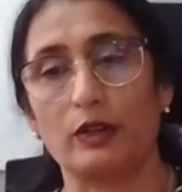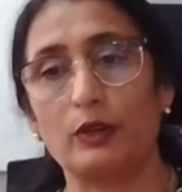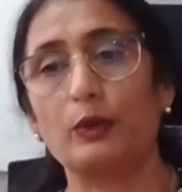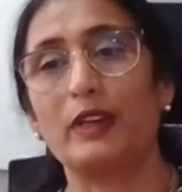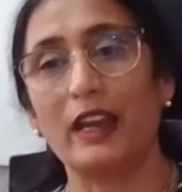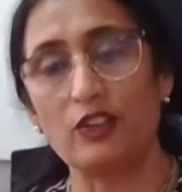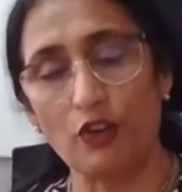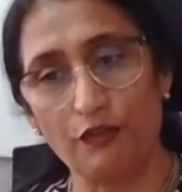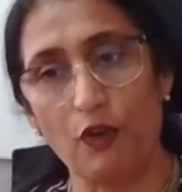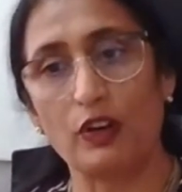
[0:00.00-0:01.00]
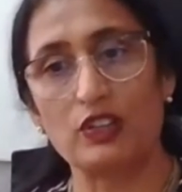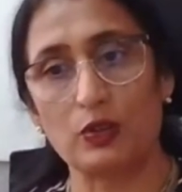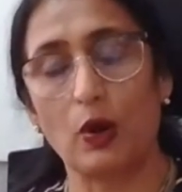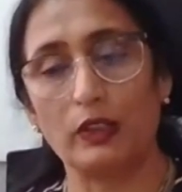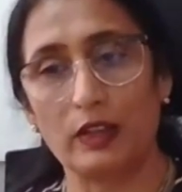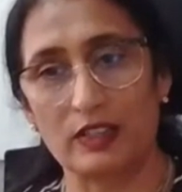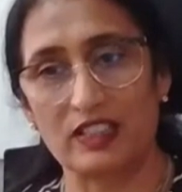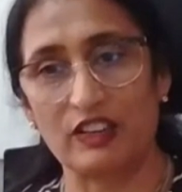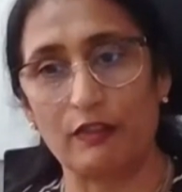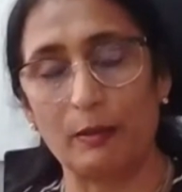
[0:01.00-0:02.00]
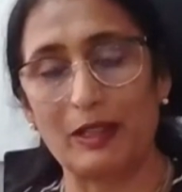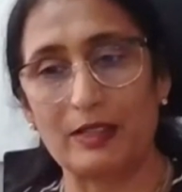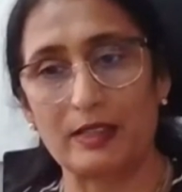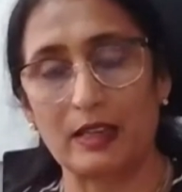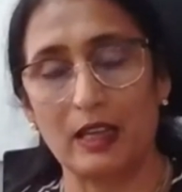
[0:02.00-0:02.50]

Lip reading: to get your focus on the receivables.